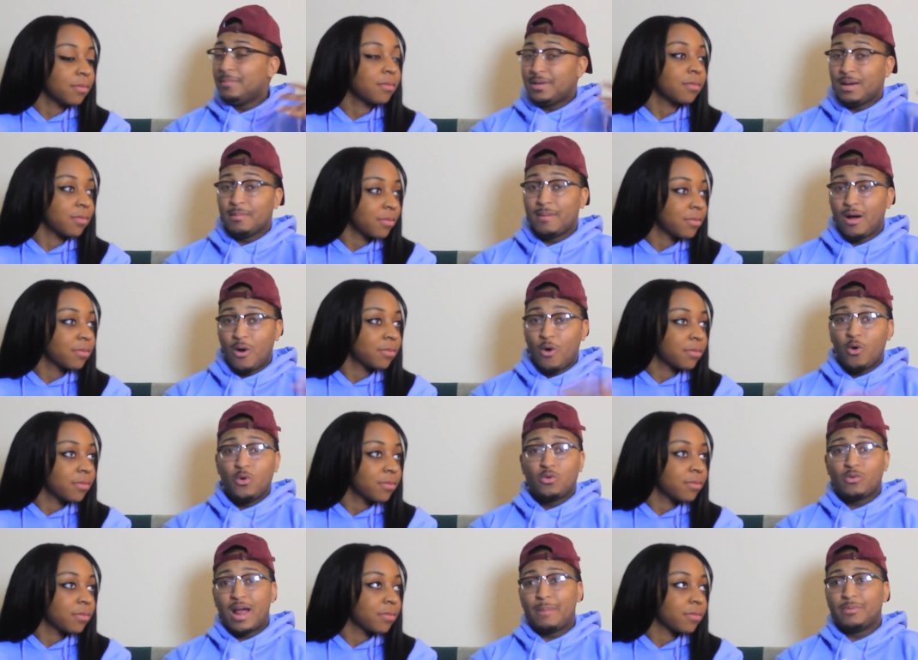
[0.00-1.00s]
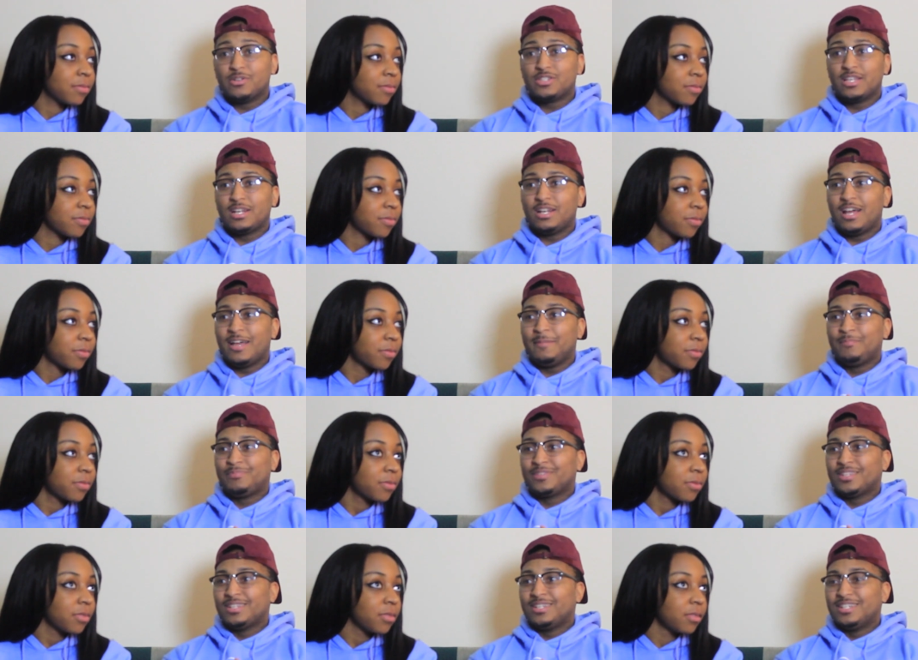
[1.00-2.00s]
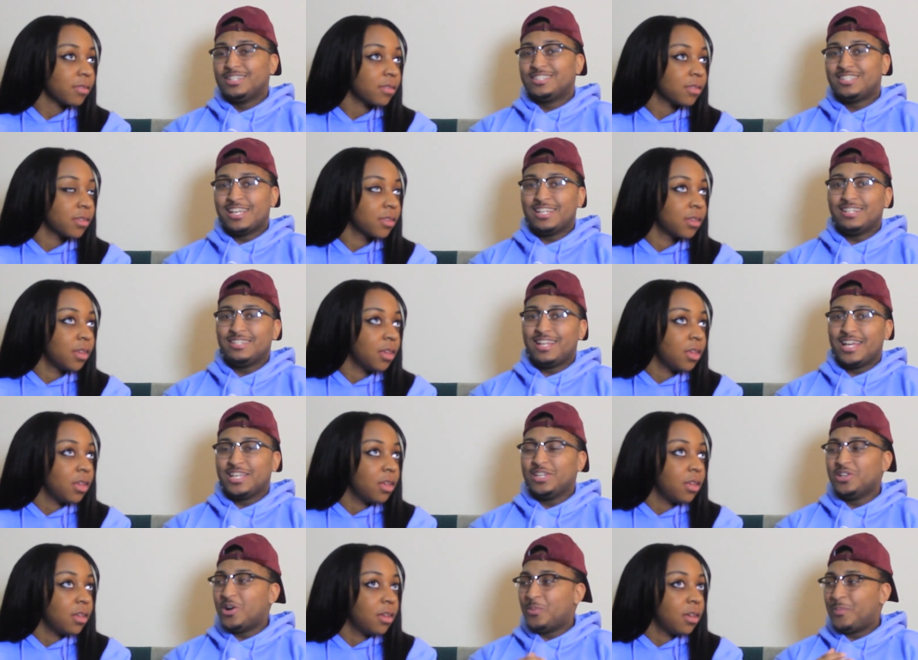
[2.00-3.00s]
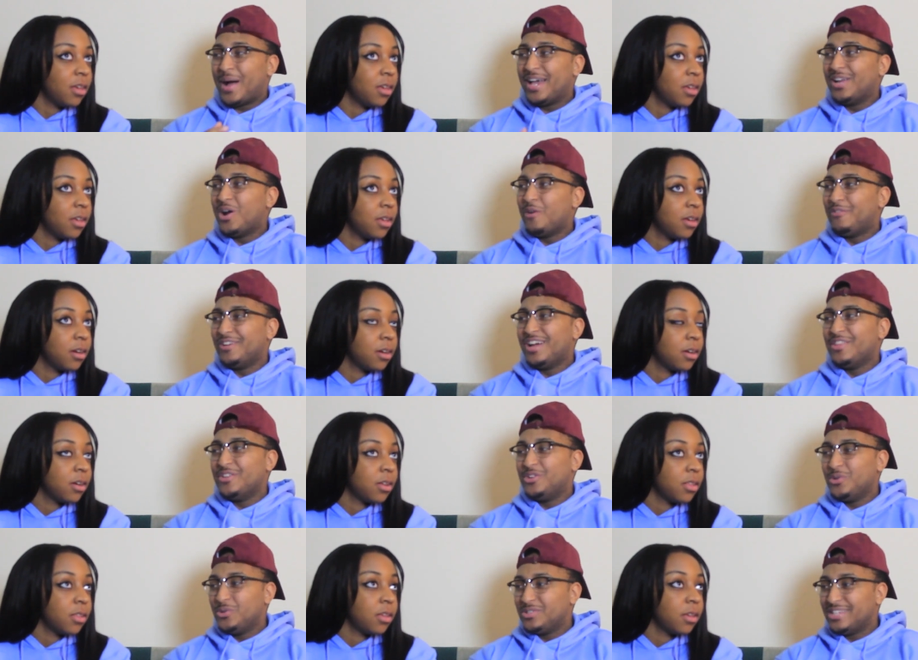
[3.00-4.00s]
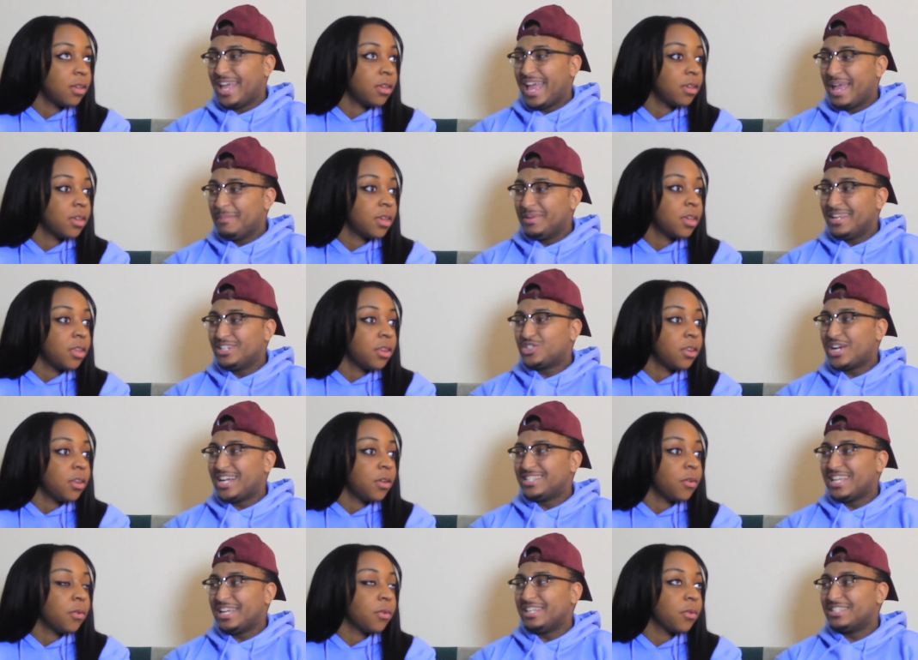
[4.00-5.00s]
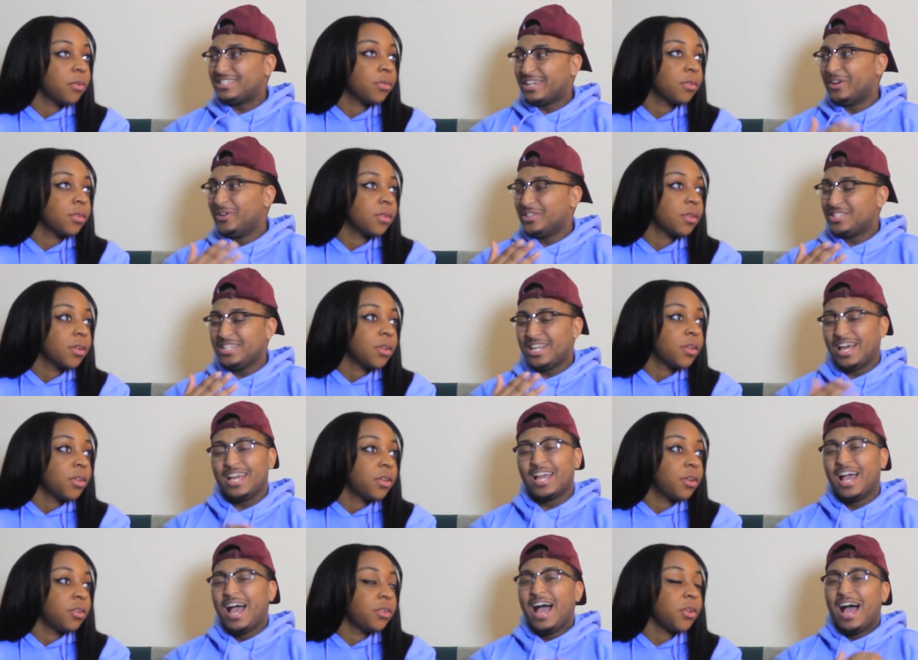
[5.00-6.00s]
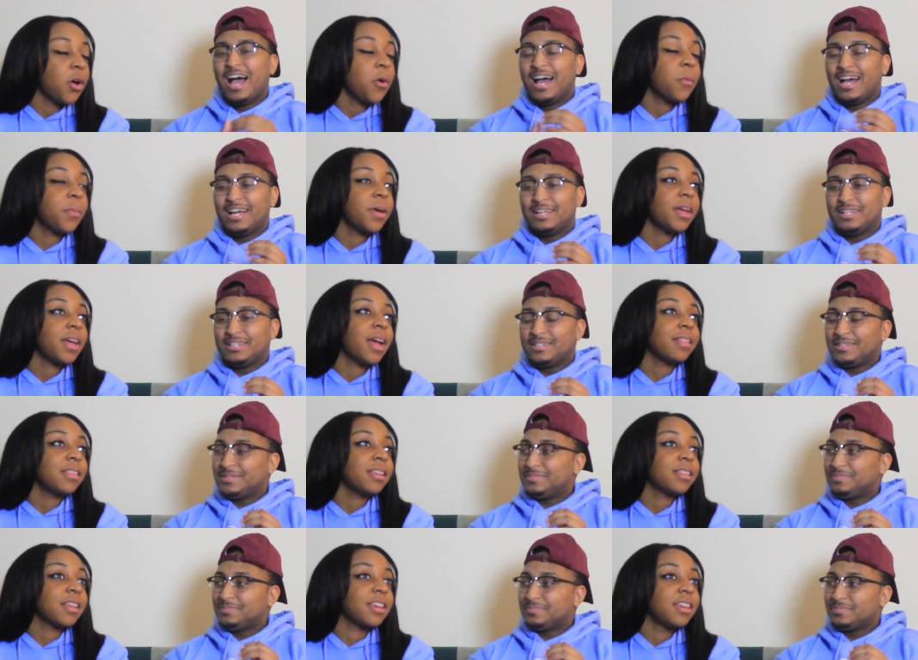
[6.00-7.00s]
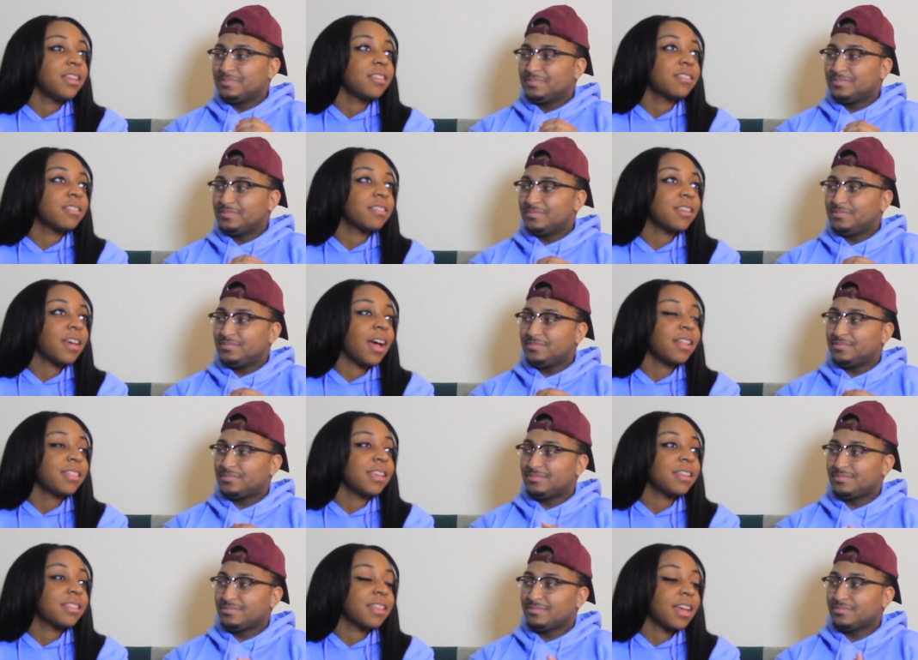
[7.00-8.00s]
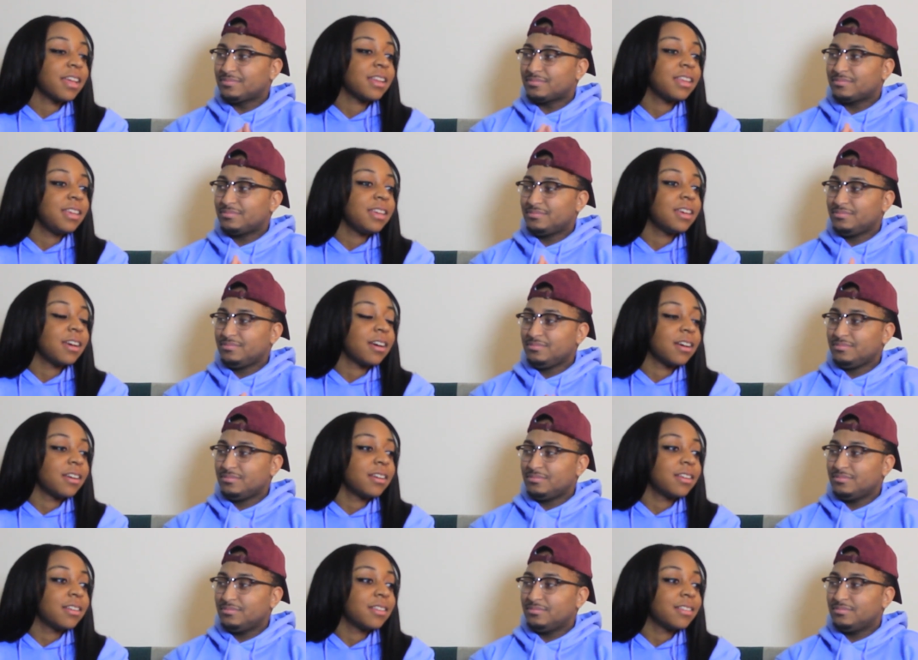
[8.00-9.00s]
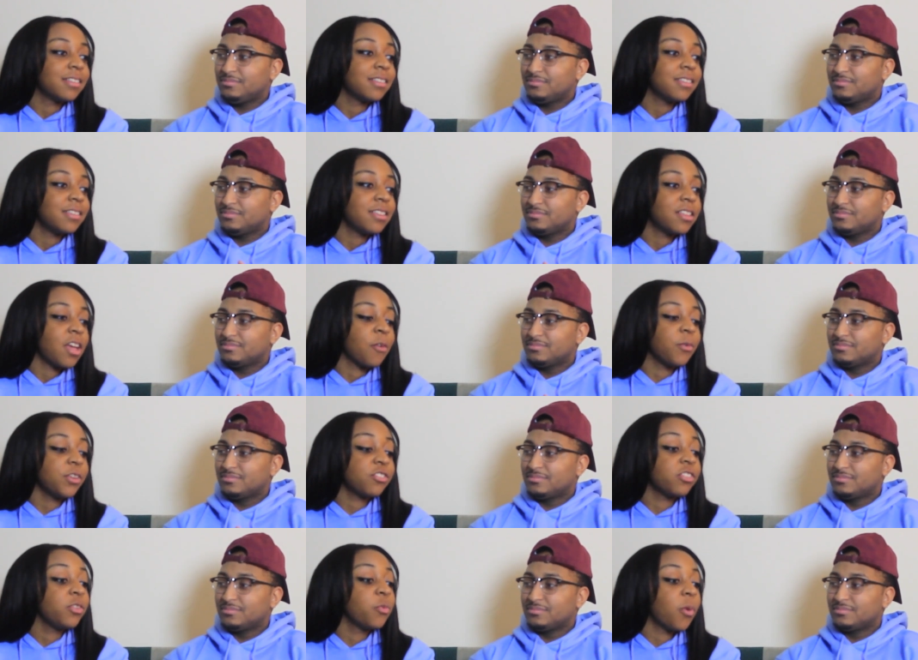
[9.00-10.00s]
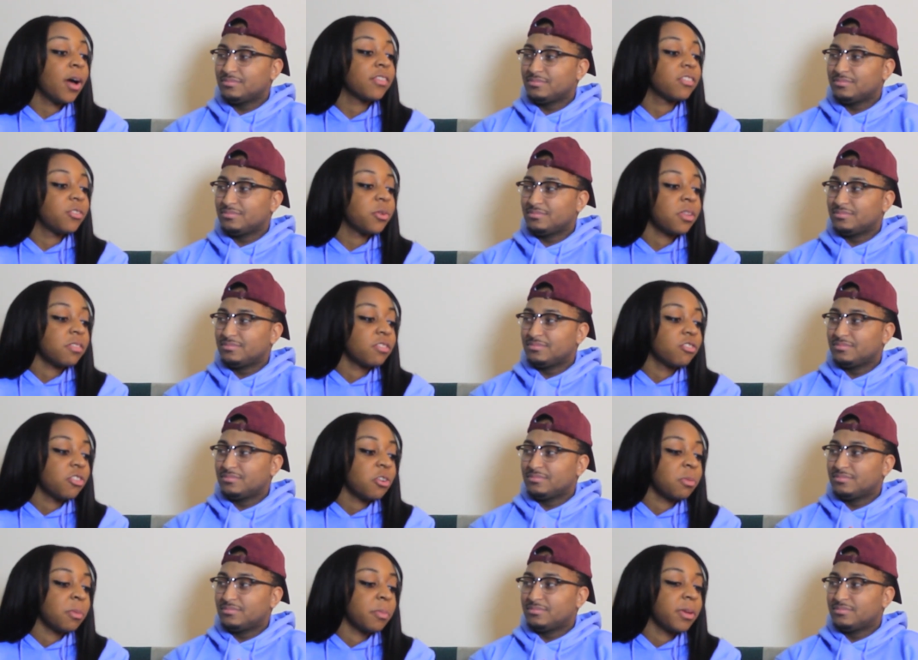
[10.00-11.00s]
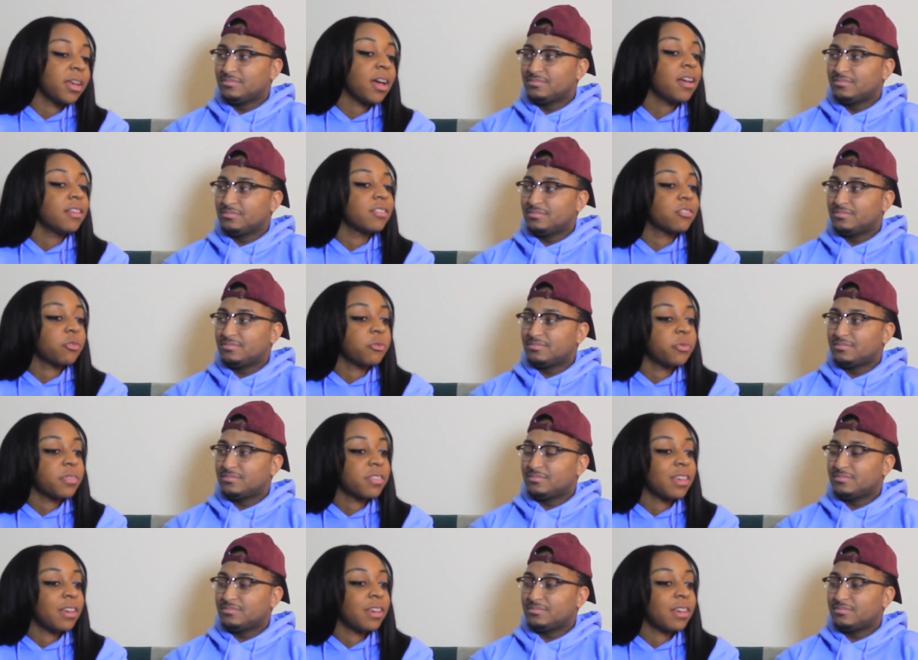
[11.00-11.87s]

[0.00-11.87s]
Speaker 1: and become my own rapper instead of like saying, like, you know, biting off another dude's name and then trying to take it seriously. Like,
Speaker 2: no, but I think that he's, I think that he, uh, originally wanted to do it as a joke, but because when with